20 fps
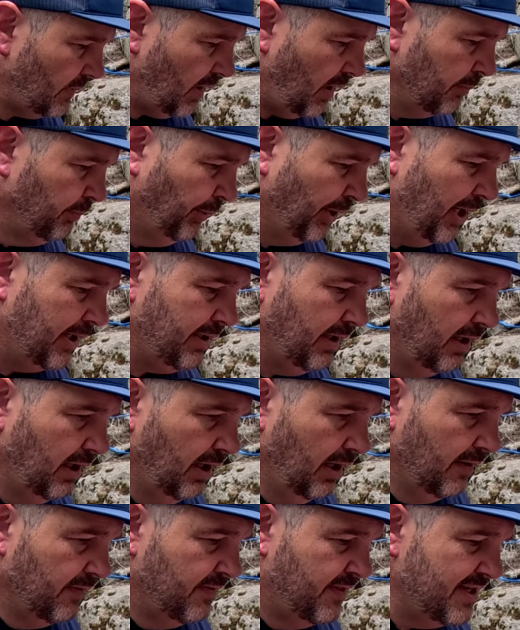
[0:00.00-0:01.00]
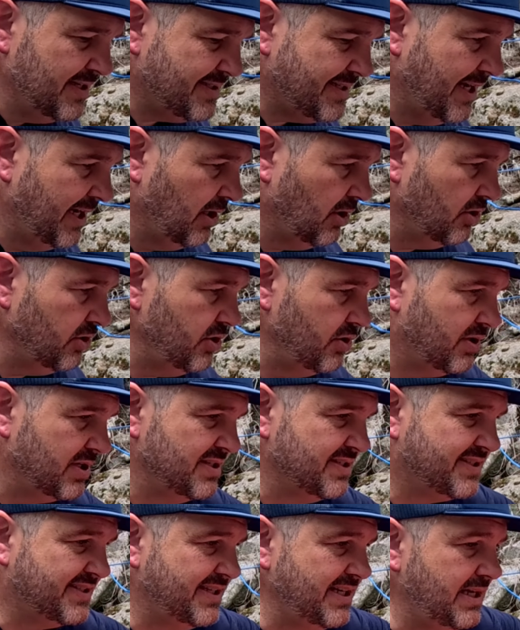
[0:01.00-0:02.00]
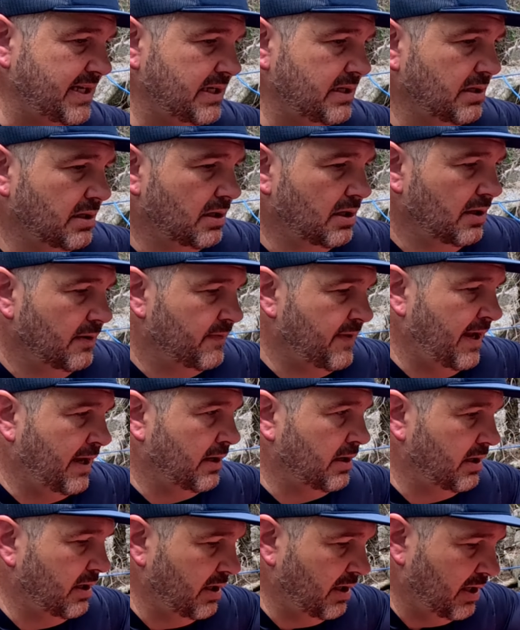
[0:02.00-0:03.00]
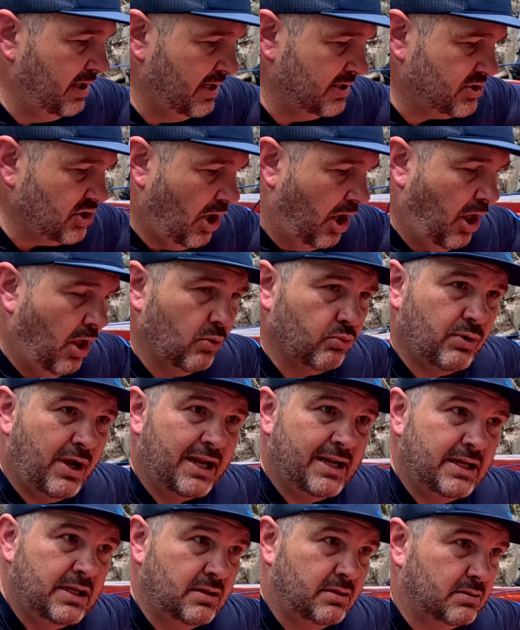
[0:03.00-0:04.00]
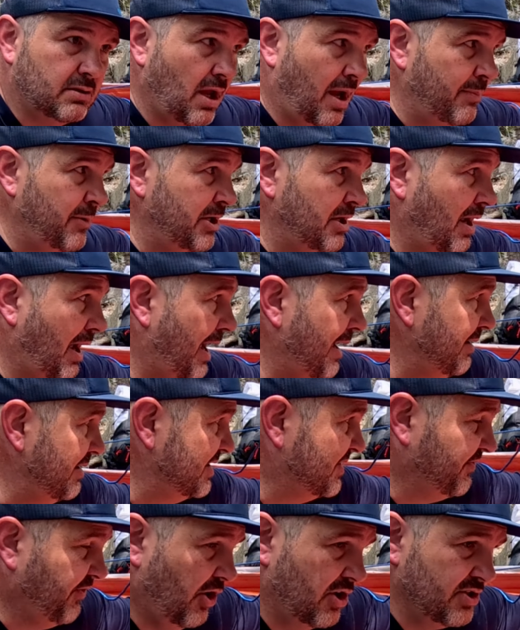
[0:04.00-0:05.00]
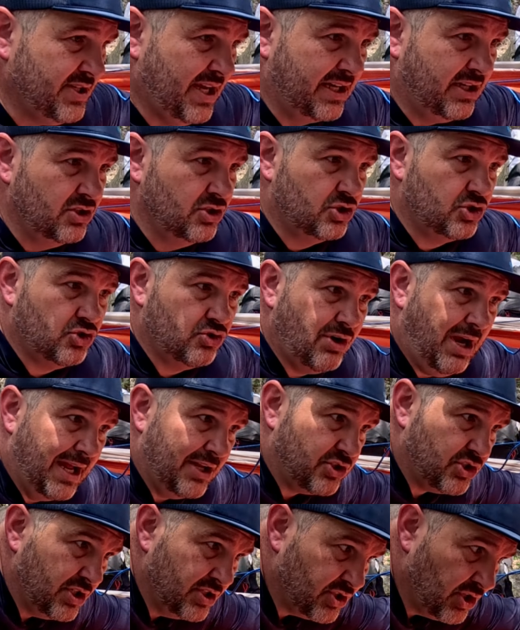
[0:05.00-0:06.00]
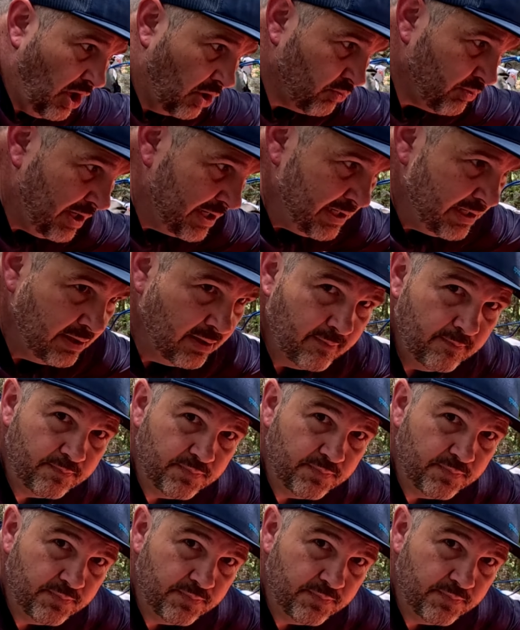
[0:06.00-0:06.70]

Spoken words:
But this here, you can see that it's already, as far as I can stretch, it's already